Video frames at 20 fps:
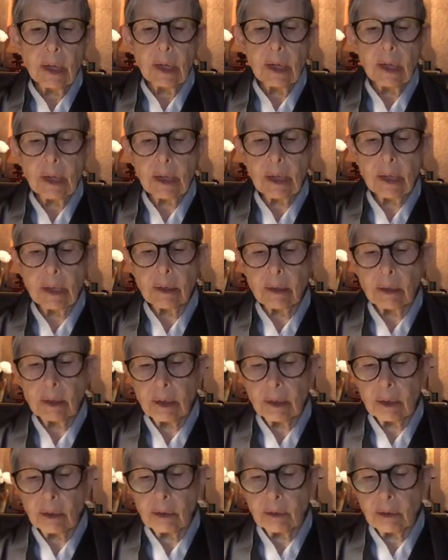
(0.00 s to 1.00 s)
And
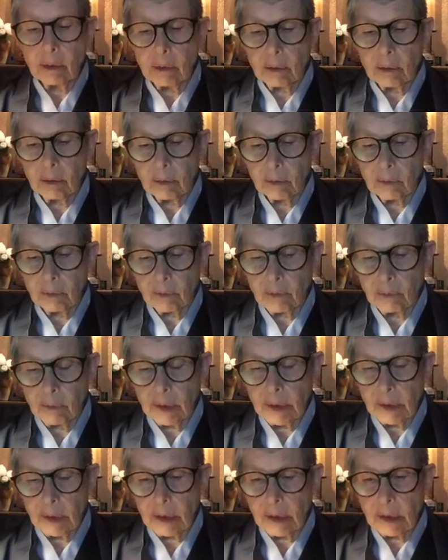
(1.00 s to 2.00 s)

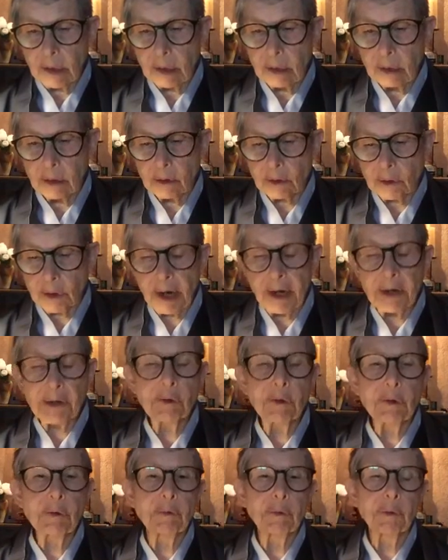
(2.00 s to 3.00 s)
we try
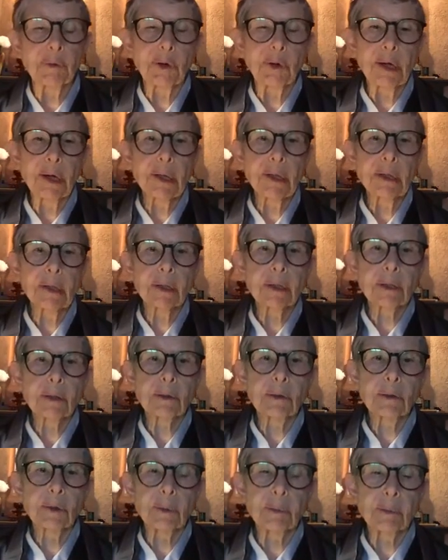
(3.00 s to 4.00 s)
to avoid this
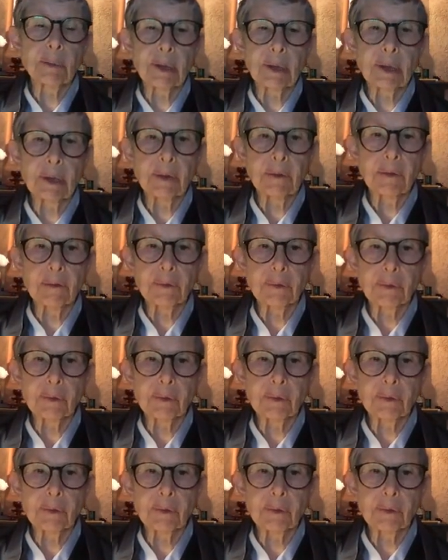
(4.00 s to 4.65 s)
core belief